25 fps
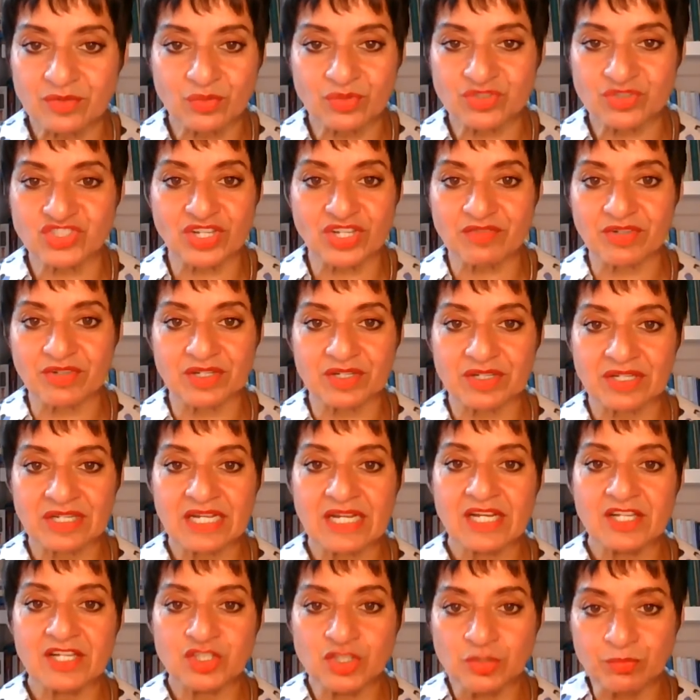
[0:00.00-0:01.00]
whichever,
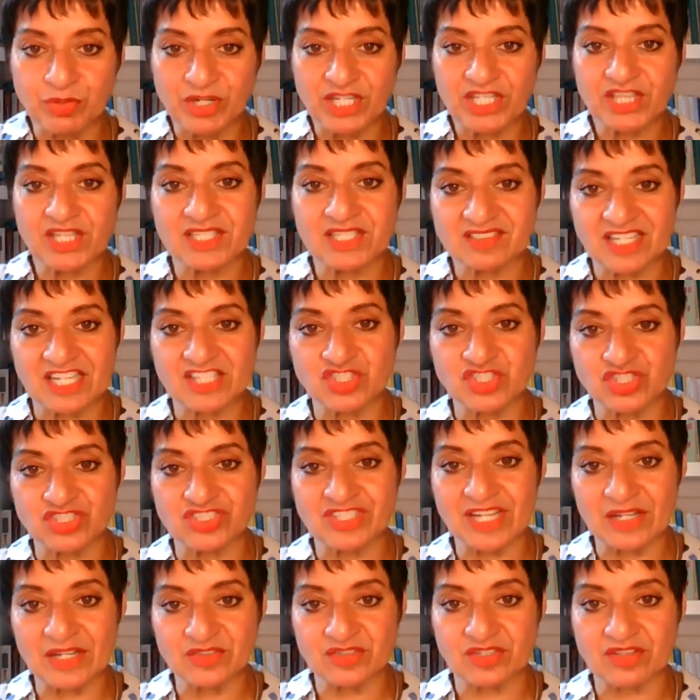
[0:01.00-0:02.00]
you bring the
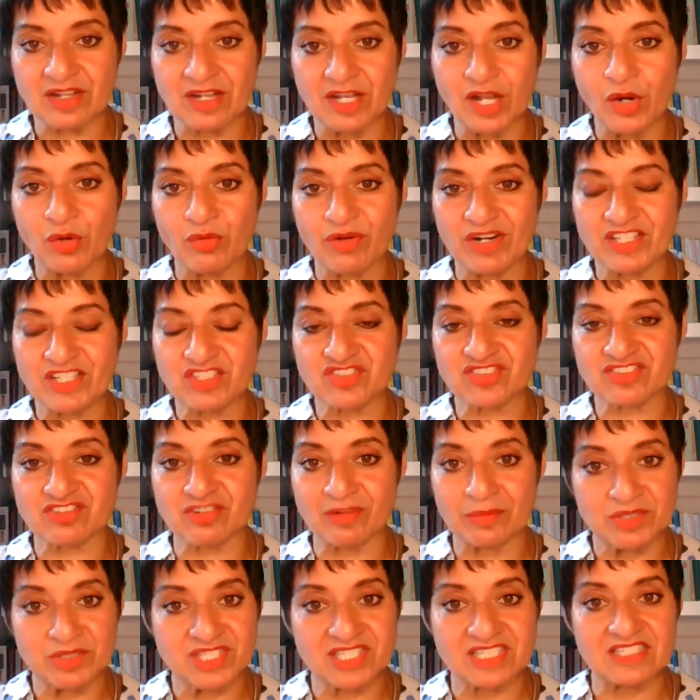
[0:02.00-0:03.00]
attention down to the lower
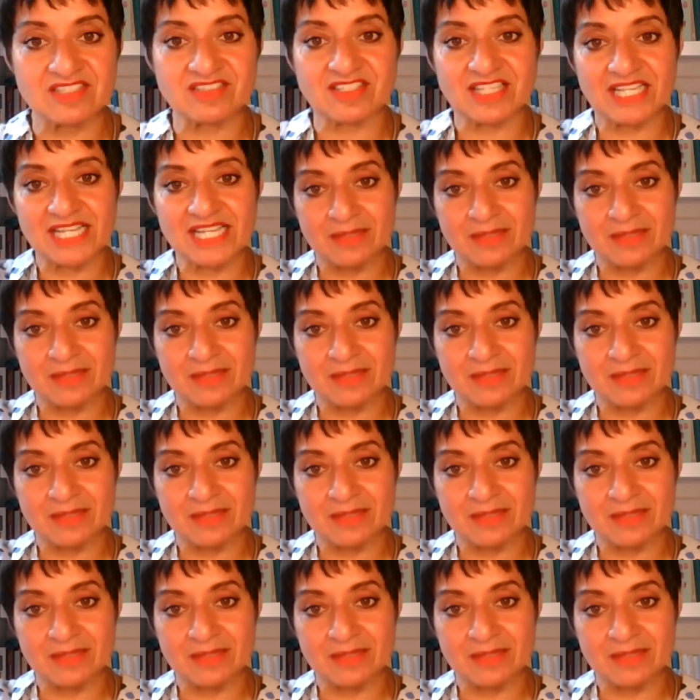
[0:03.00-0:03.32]
extremities,